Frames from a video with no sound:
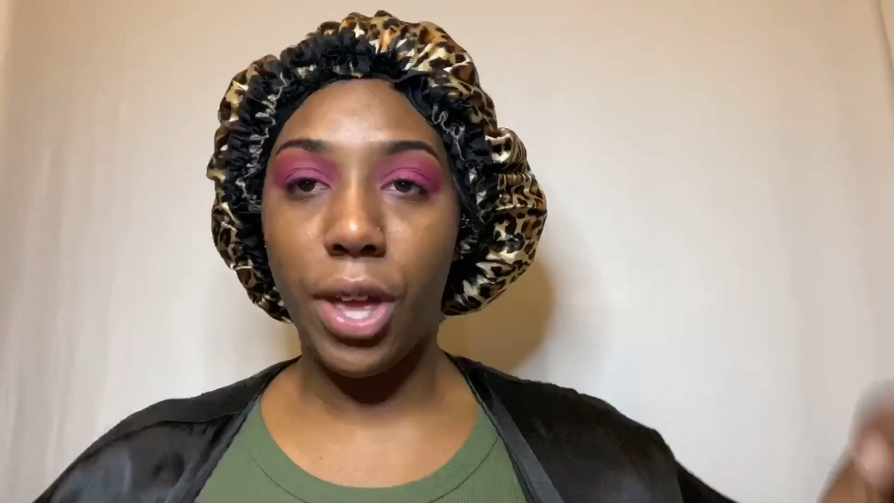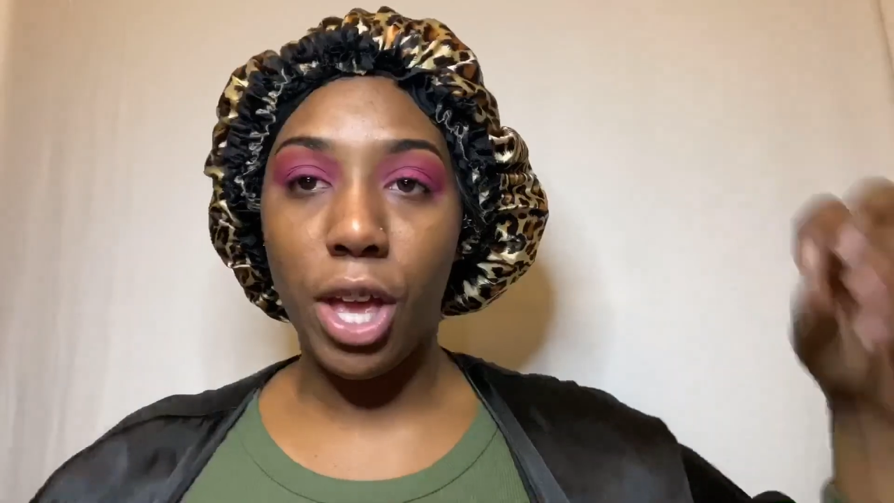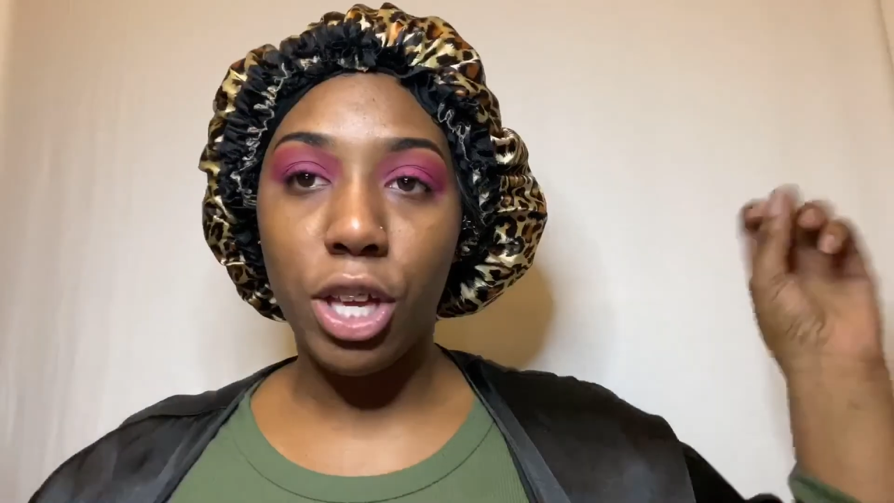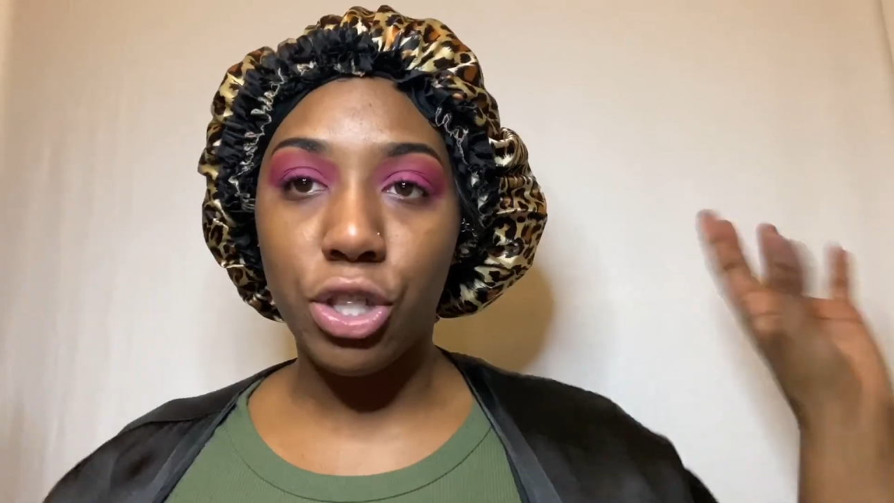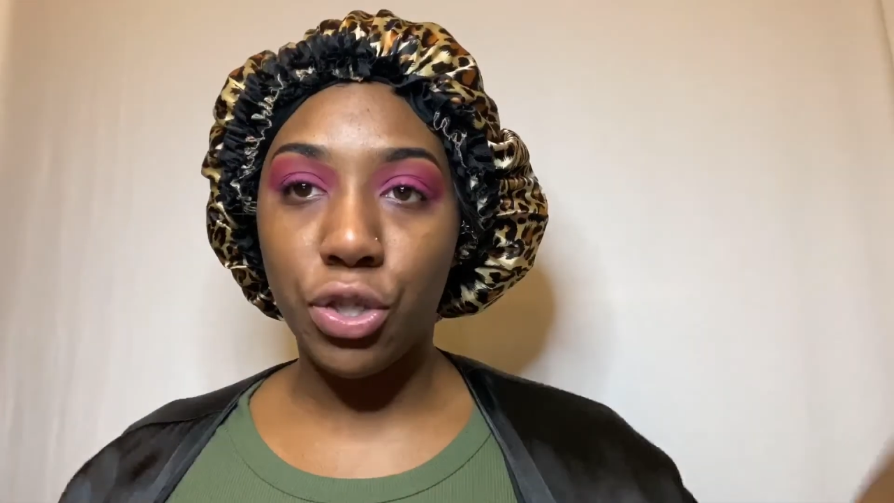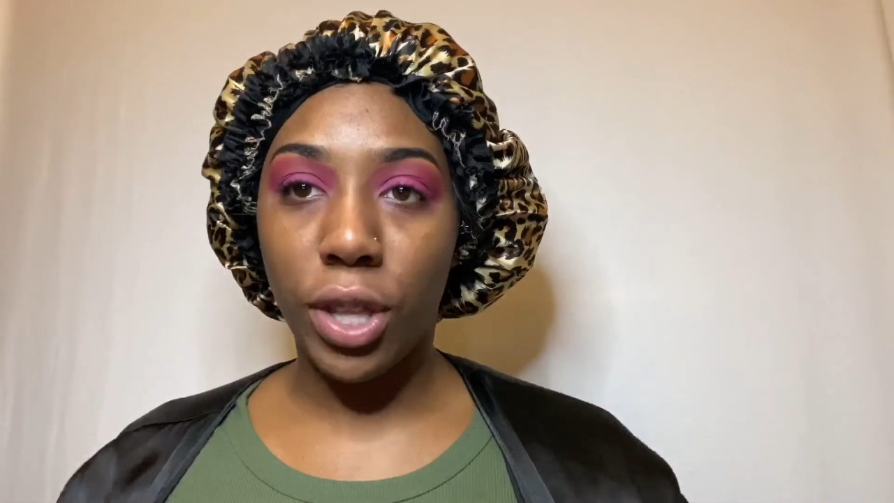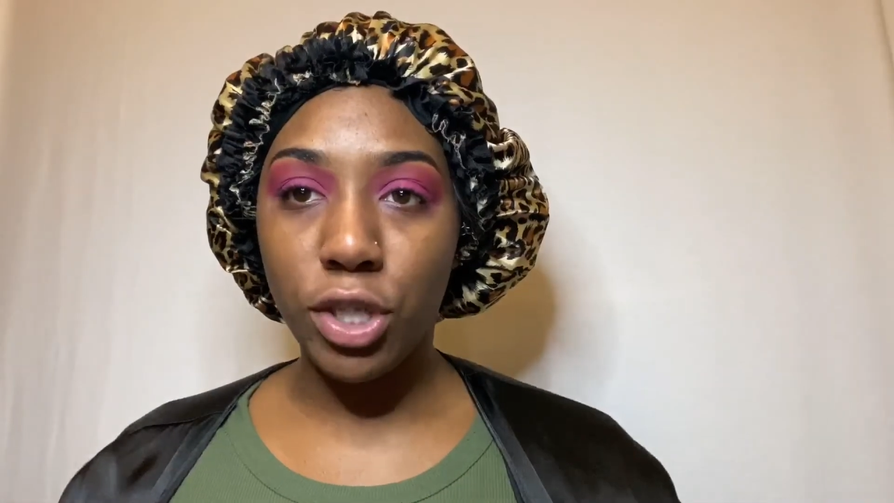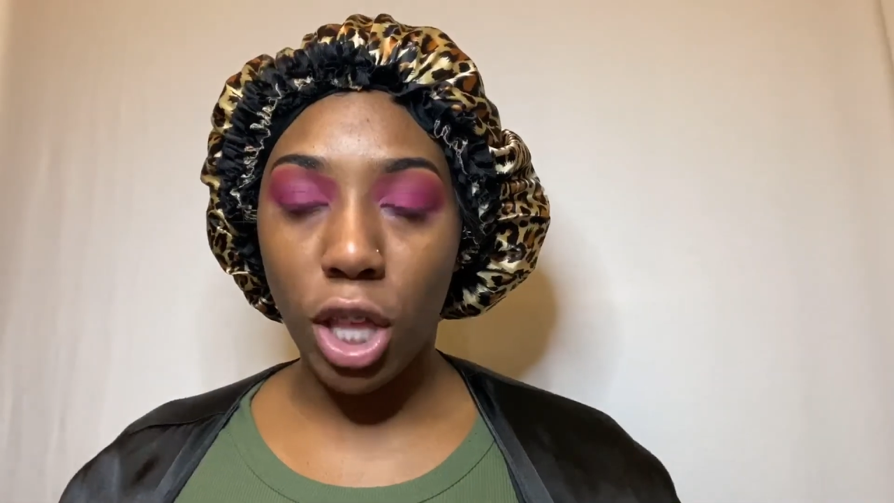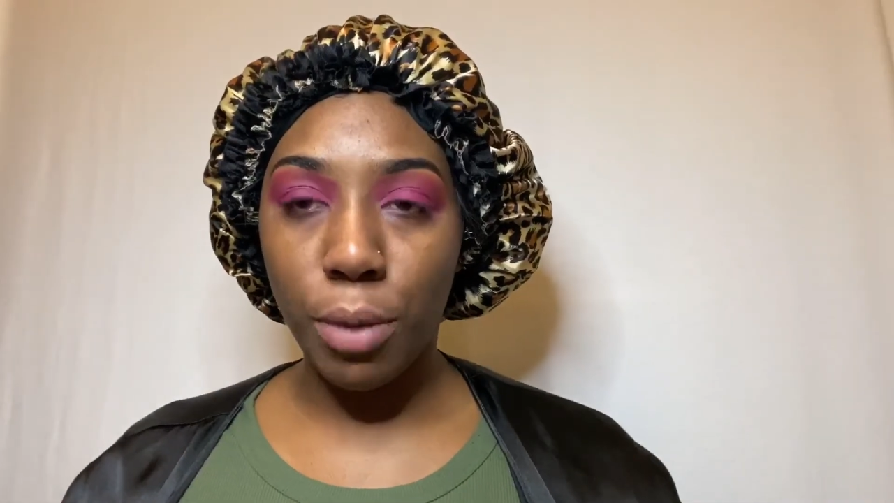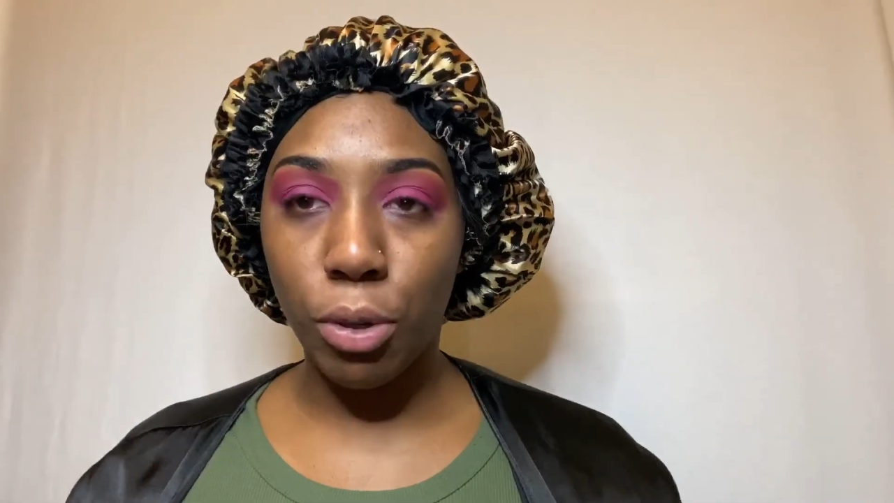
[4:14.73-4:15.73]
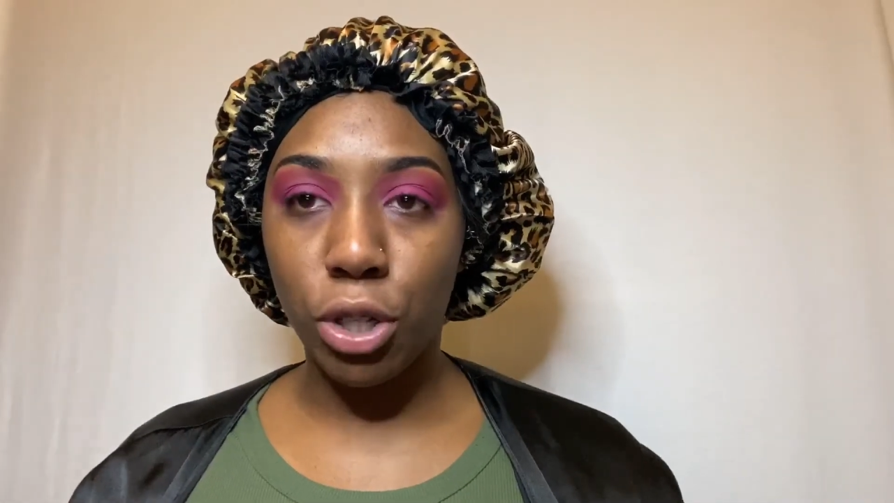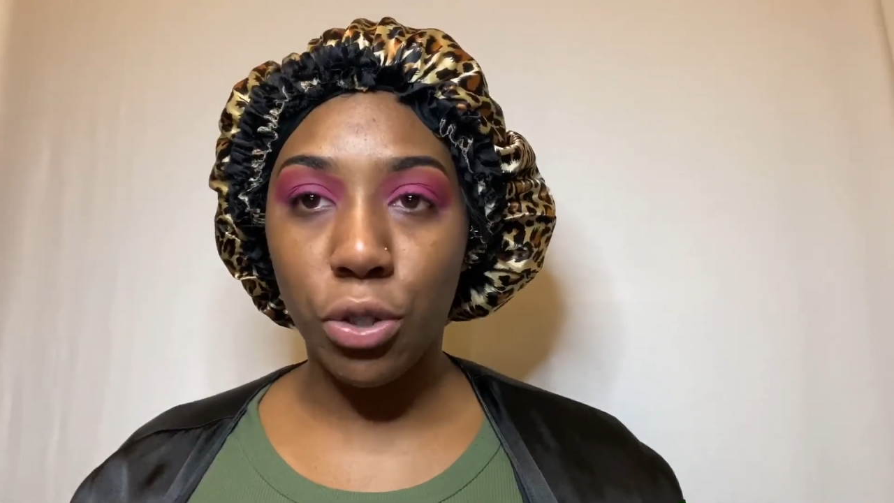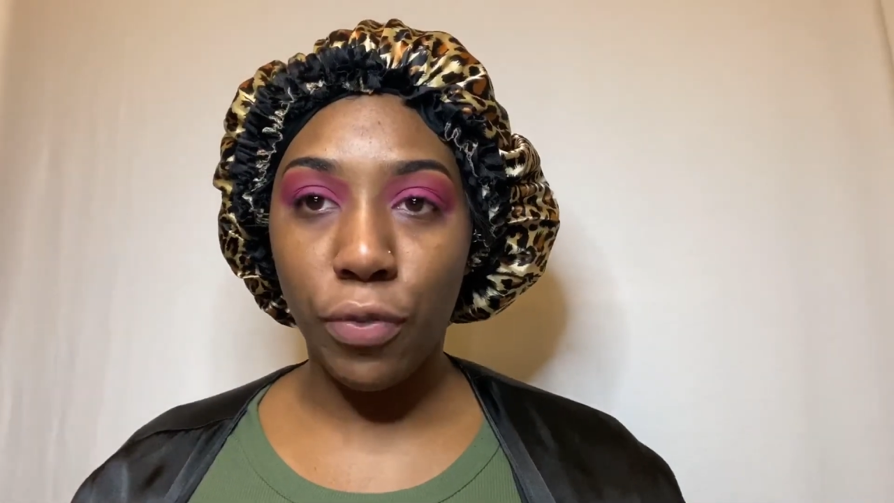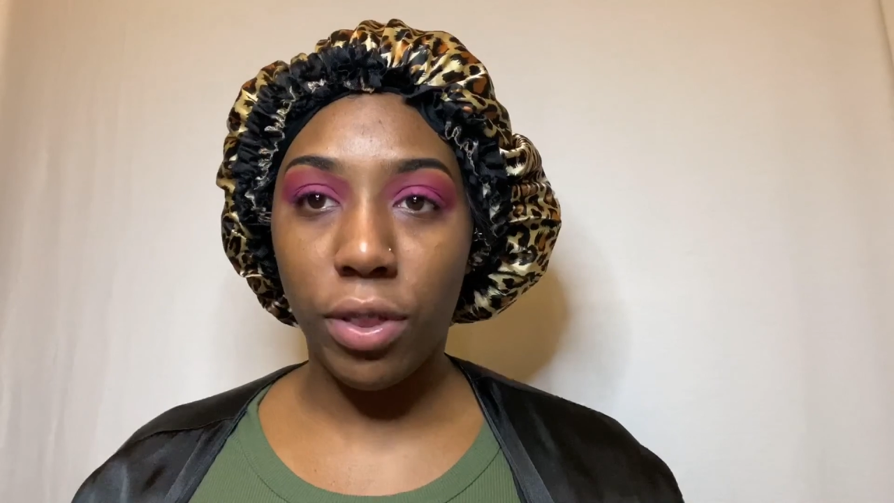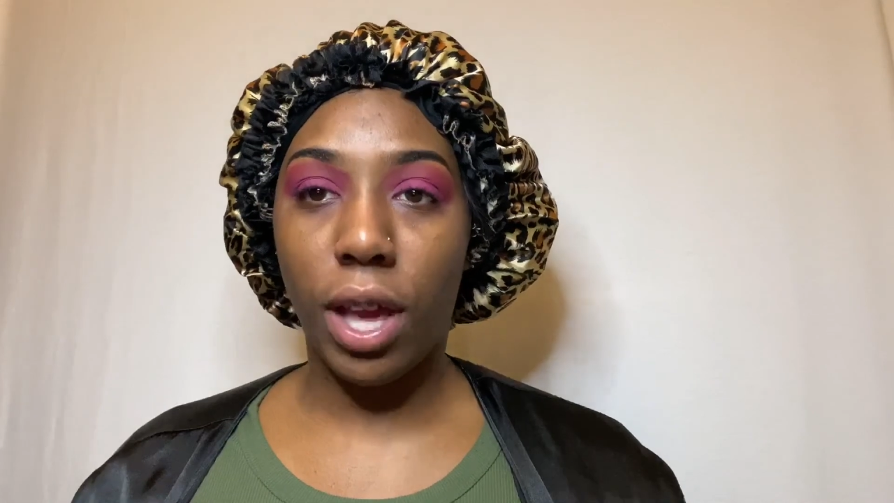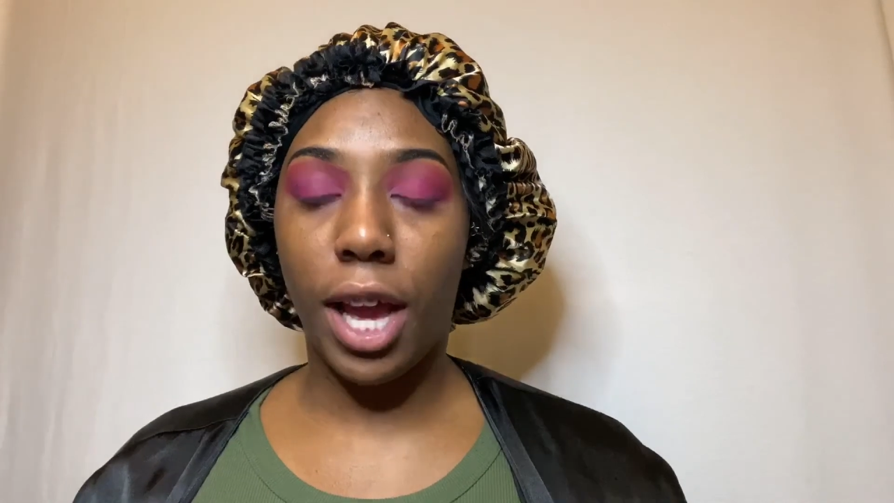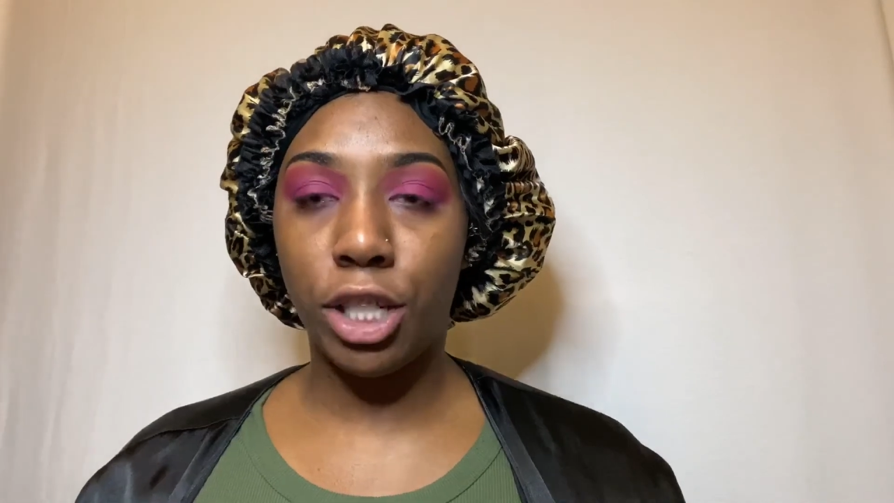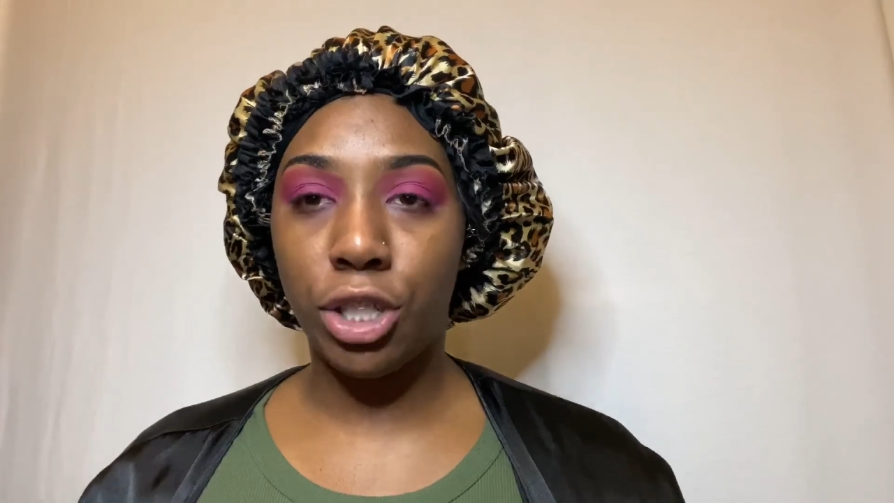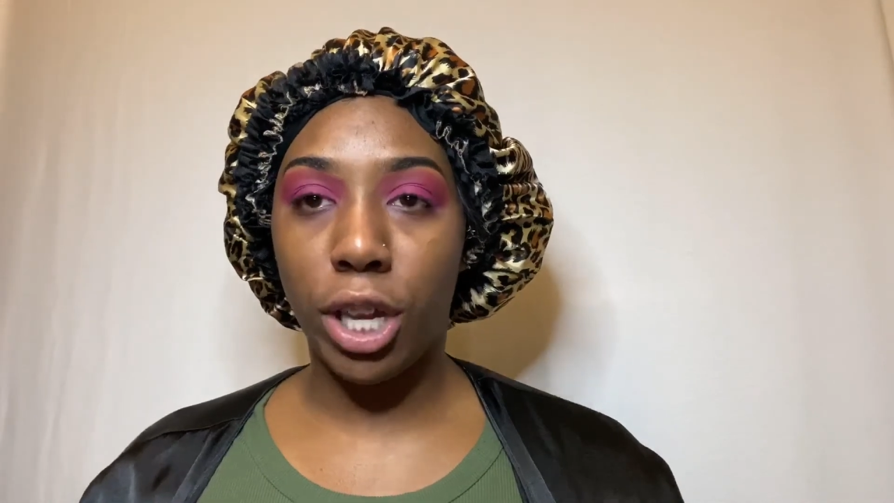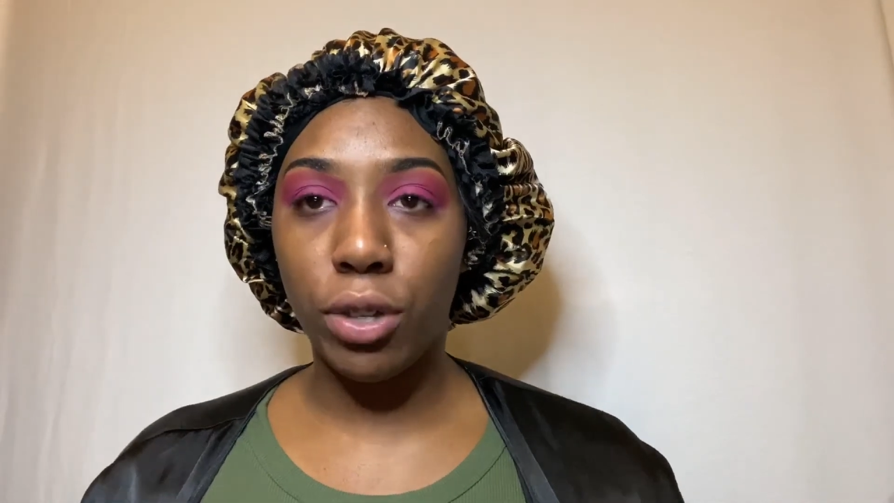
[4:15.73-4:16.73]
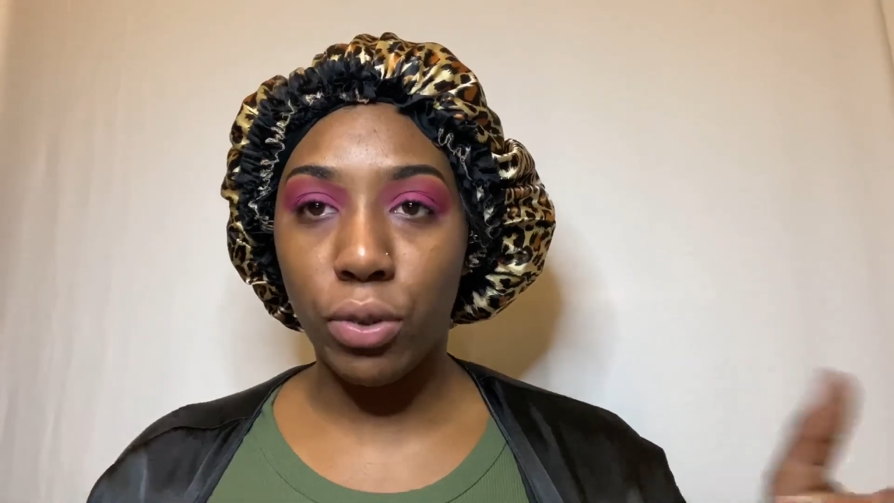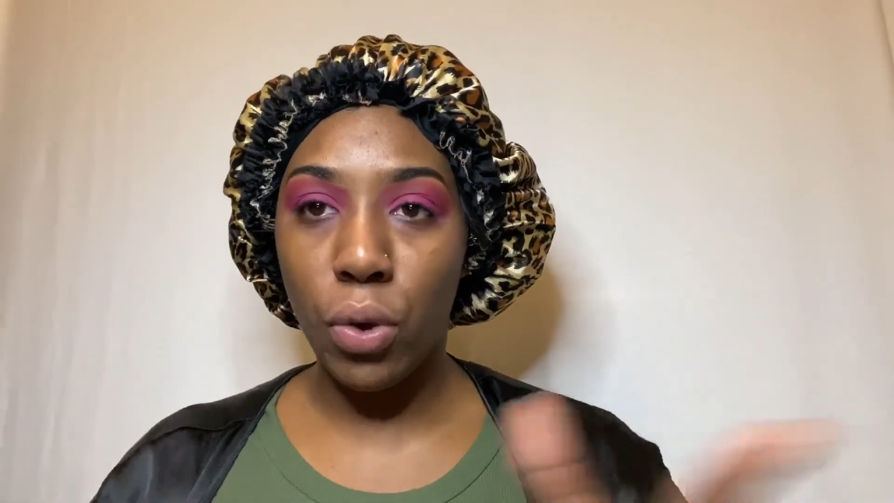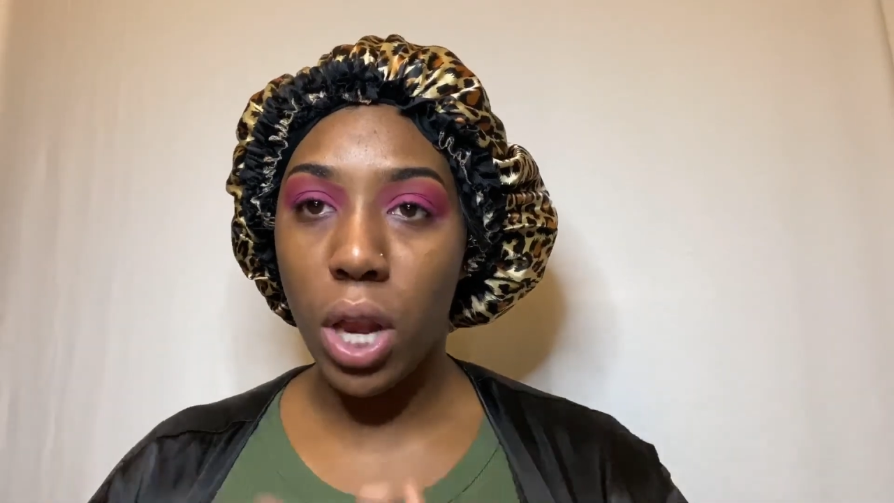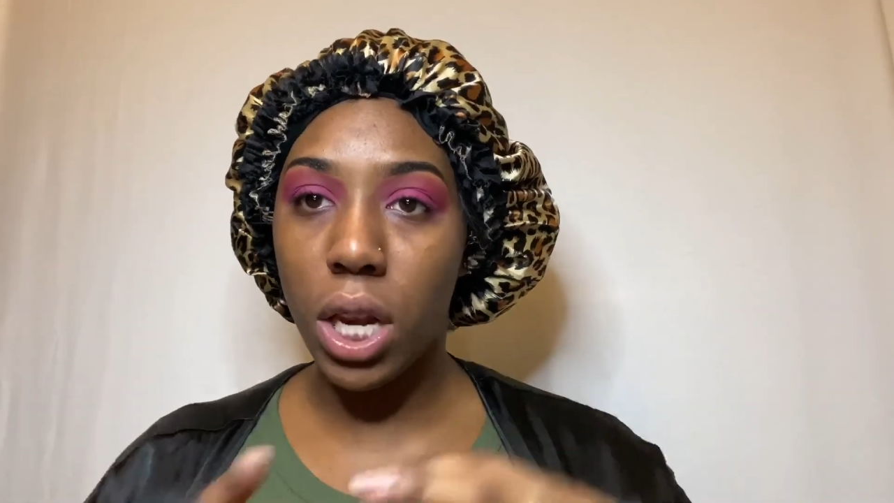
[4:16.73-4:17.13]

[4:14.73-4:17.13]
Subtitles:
So that's all I'm going to do for the eyeshadow,